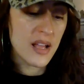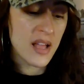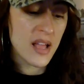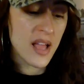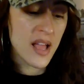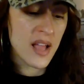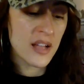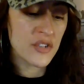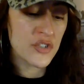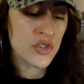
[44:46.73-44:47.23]

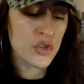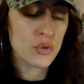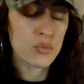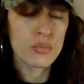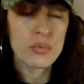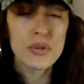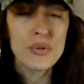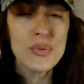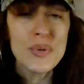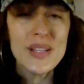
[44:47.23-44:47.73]
and to
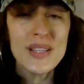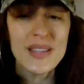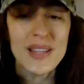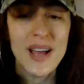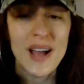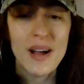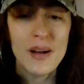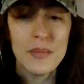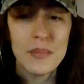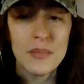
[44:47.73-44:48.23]
ruin
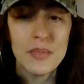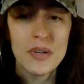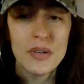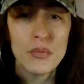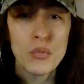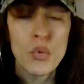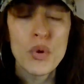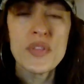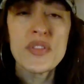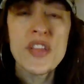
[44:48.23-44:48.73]
them
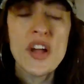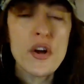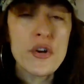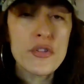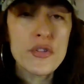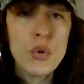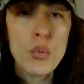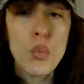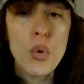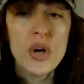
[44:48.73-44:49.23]
when they're
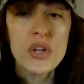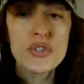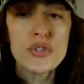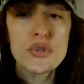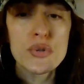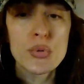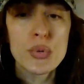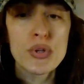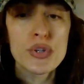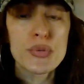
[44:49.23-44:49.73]
the ones
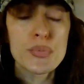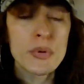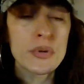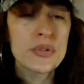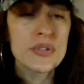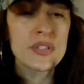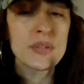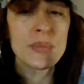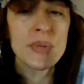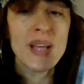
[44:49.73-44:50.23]
who are
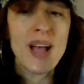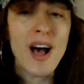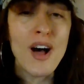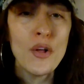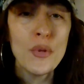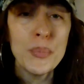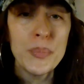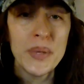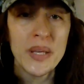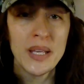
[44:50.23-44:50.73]
supposed to be
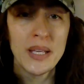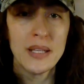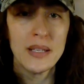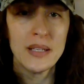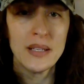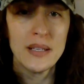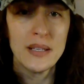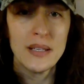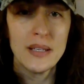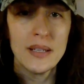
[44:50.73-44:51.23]

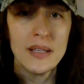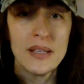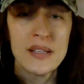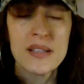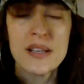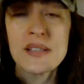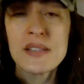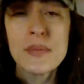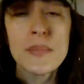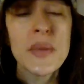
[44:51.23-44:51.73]
helping. It
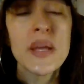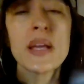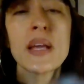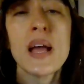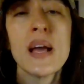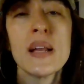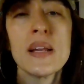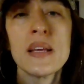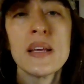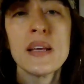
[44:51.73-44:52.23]
doesn't make
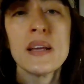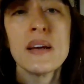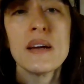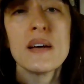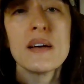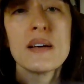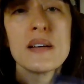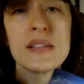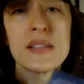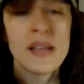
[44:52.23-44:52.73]
any
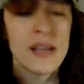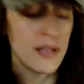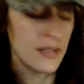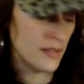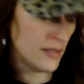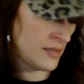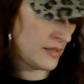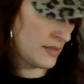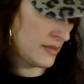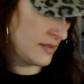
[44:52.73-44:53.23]

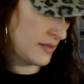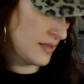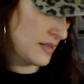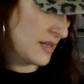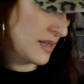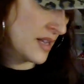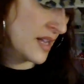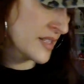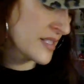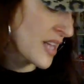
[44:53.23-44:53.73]
sense.
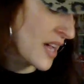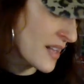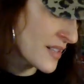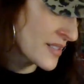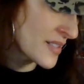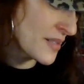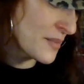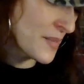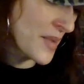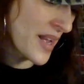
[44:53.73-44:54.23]
It
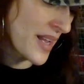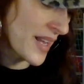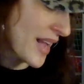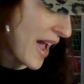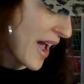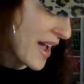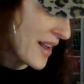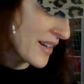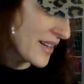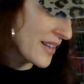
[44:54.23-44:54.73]
doesn't make
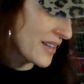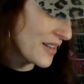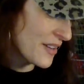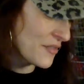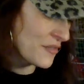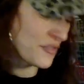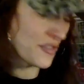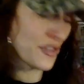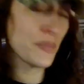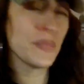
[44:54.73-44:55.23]
any
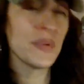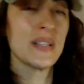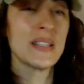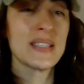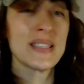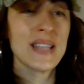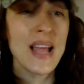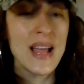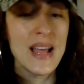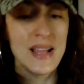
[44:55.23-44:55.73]
flippin'
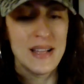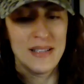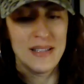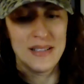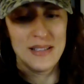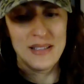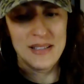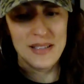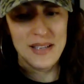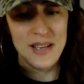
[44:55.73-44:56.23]
sense.
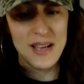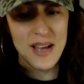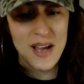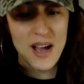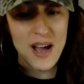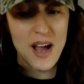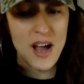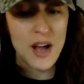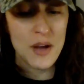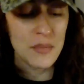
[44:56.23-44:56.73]

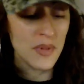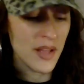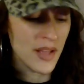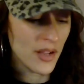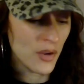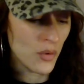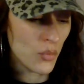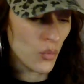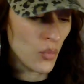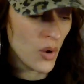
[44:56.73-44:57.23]
I'm
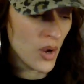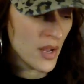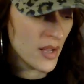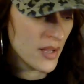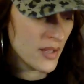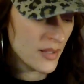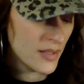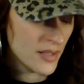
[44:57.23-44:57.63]
like, what in